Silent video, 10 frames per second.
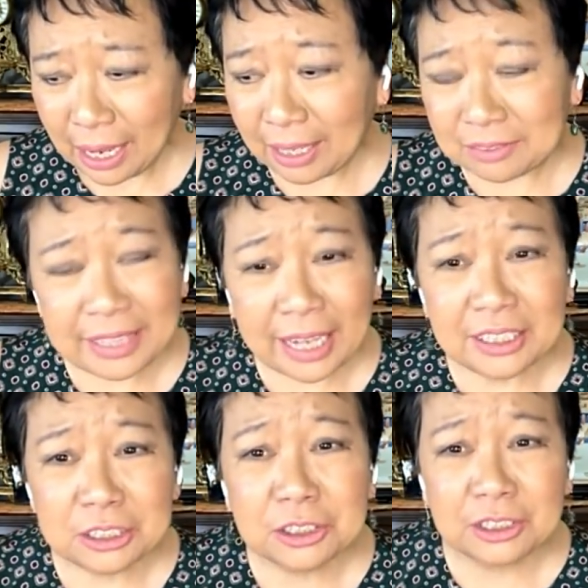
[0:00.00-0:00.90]
And
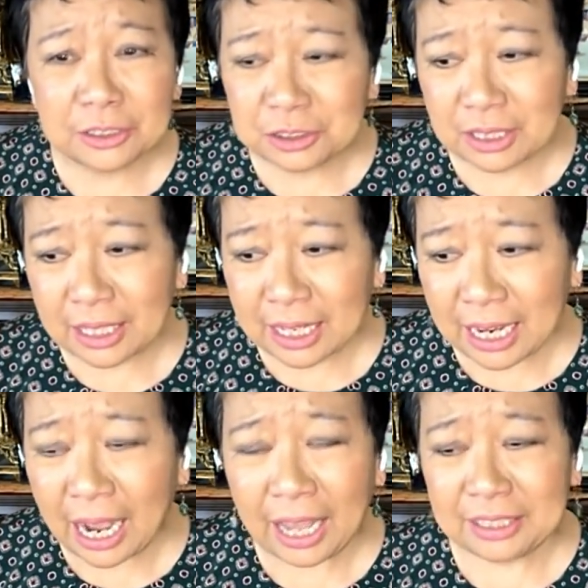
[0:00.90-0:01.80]
that is just a
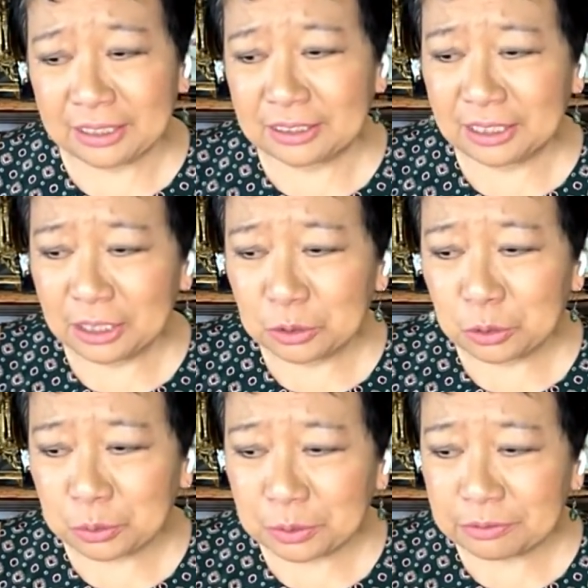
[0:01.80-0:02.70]
guide
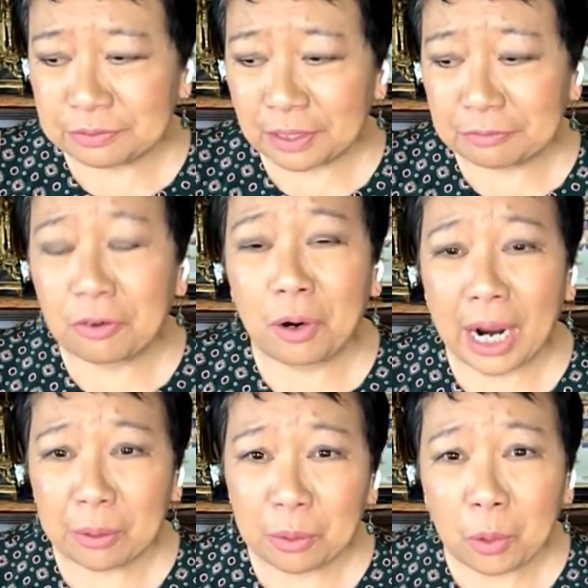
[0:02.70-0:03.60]

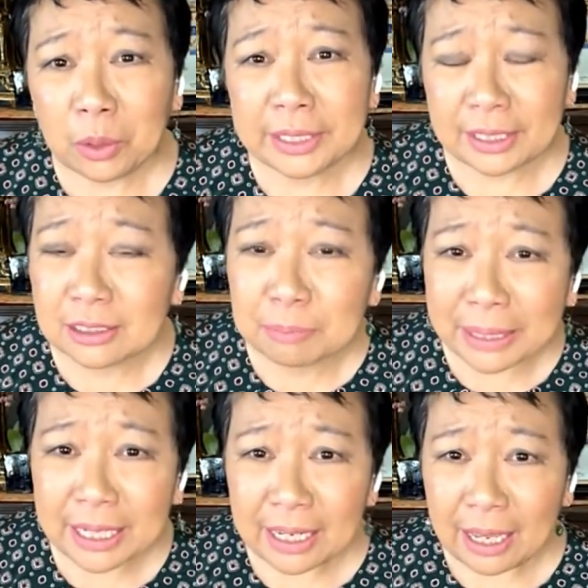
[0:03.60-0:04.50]
for our
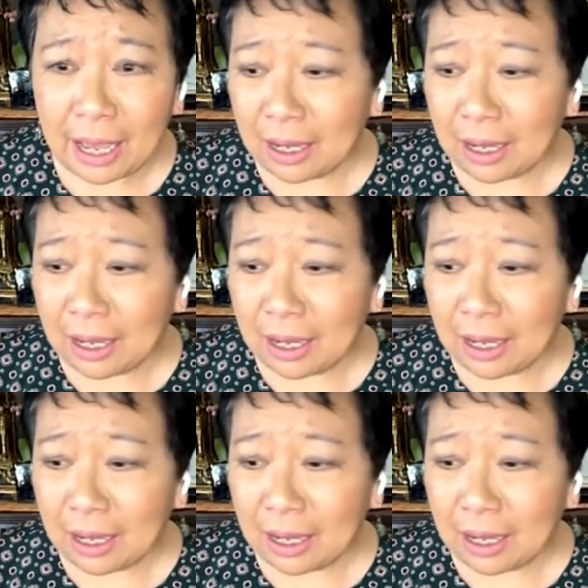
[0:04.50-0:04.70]
audience. But